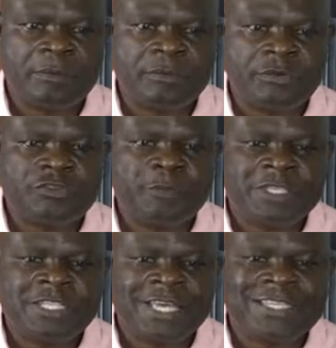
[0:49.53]
Those
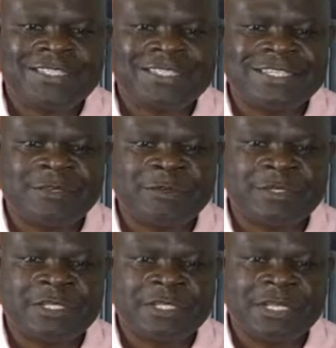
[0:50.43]
baselines
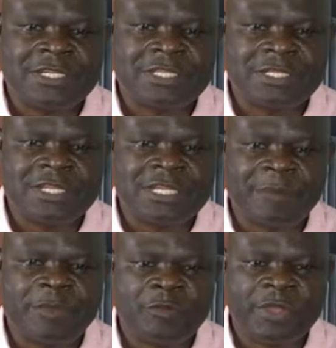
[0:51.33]

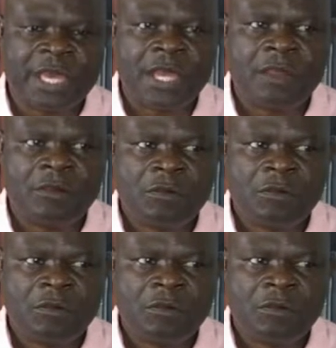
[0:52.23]
determine whether